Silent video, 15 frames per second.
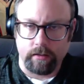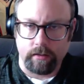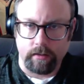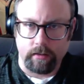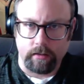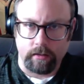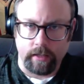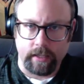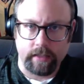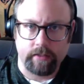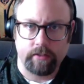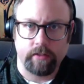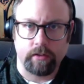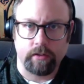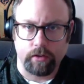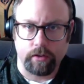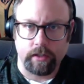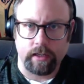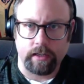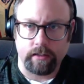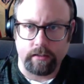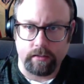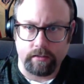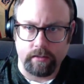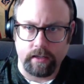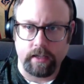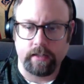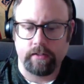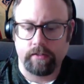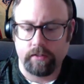likes to look at
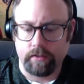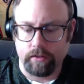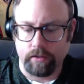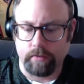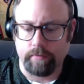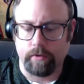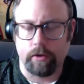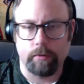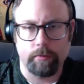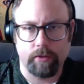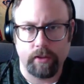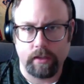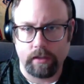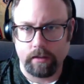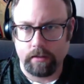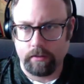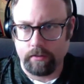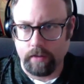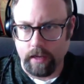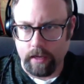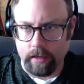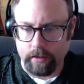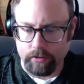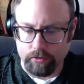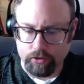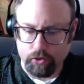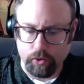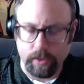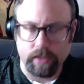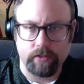dates and confirm things and
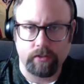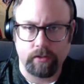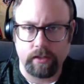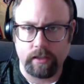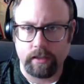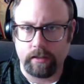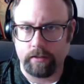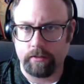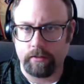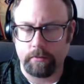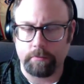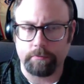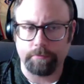trace things.